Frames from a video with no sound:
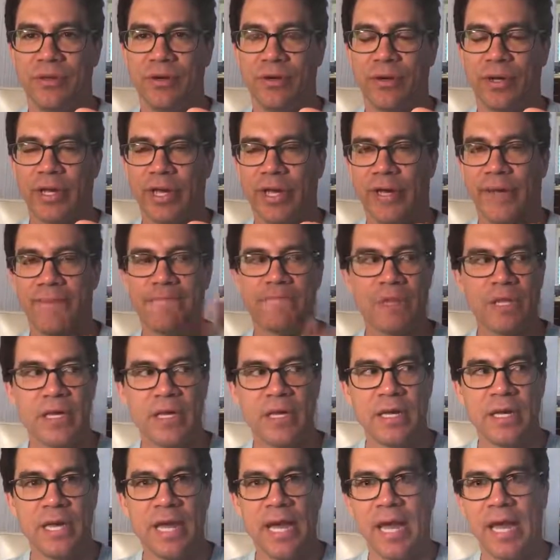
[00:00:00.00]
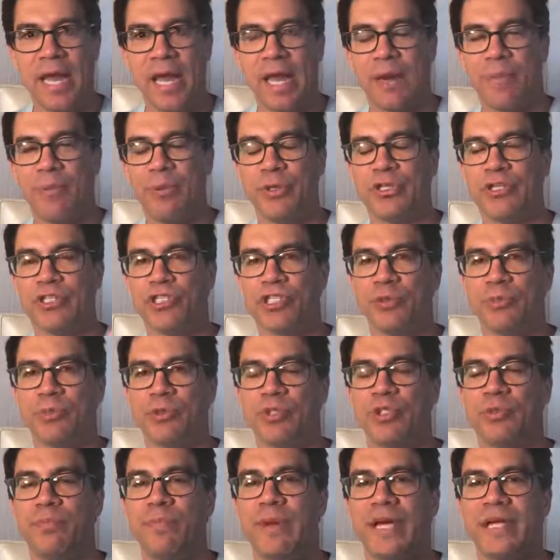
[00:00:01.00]
okay? And to put this in
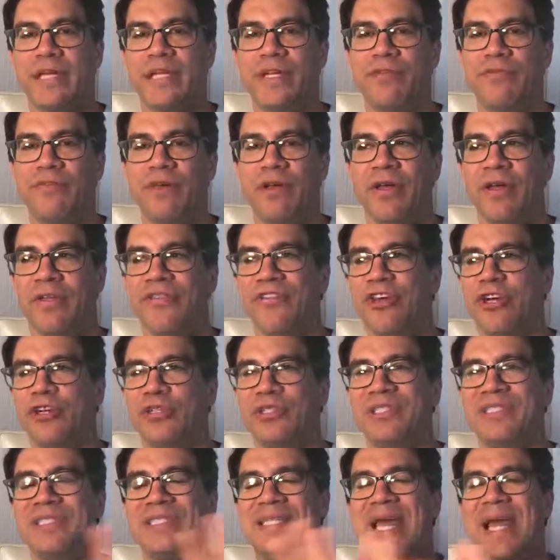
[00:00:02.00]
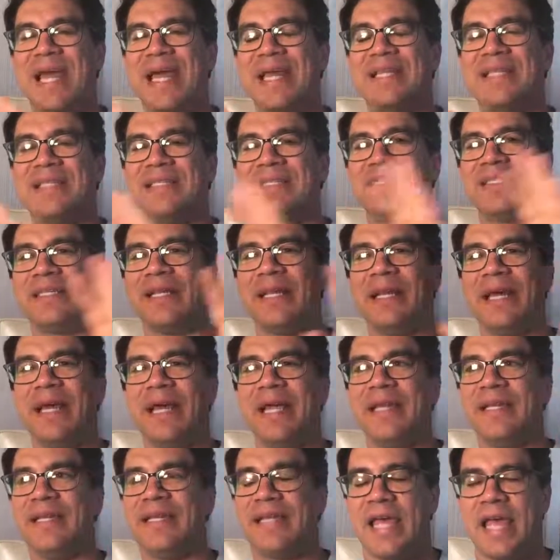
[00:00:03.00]
perspective, there's tens
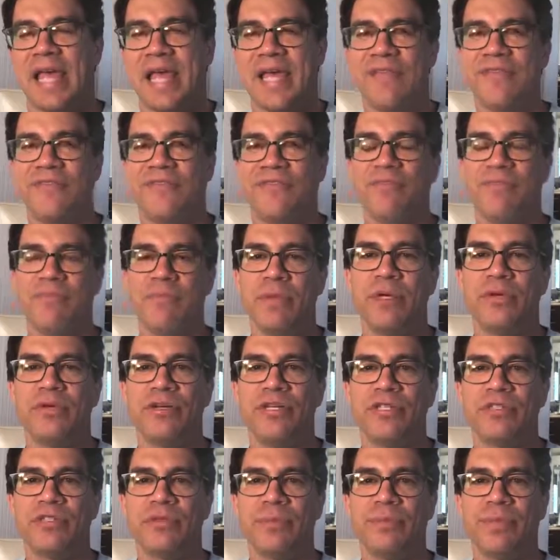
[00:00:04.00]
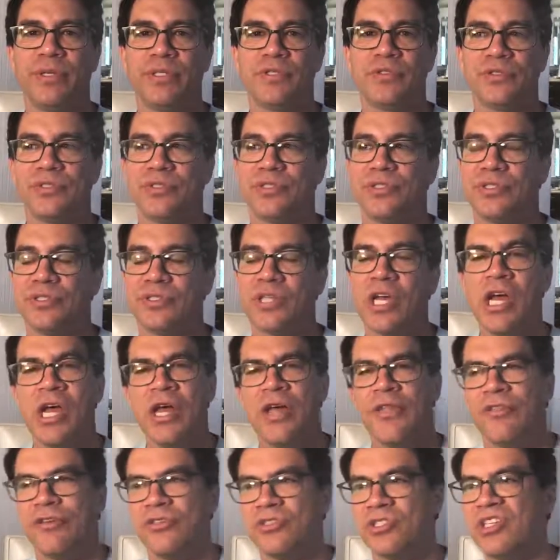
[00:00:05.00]
and tens of millions of businesses.
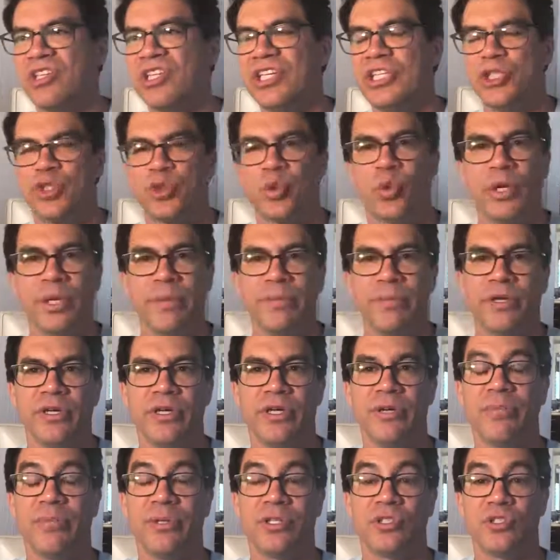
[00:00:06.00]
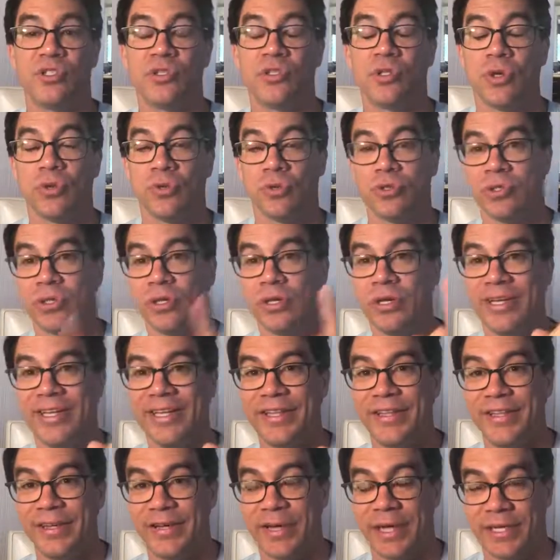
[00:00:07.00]
There's at least 20 million business owners
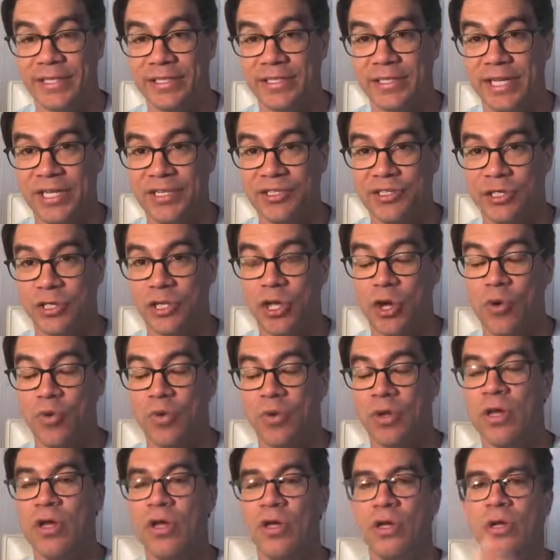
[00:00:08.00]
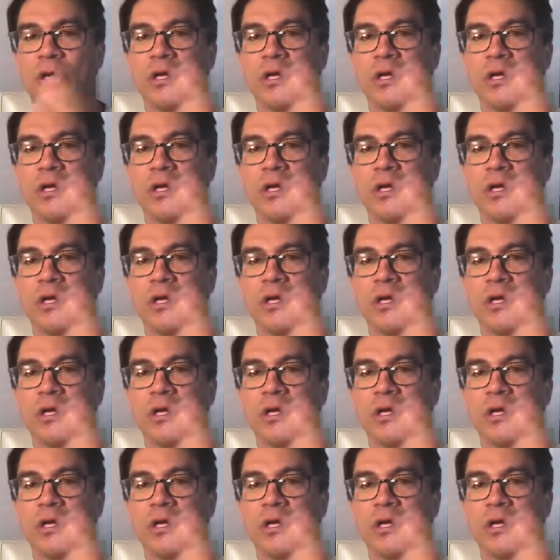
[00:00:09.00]
in the United States alone.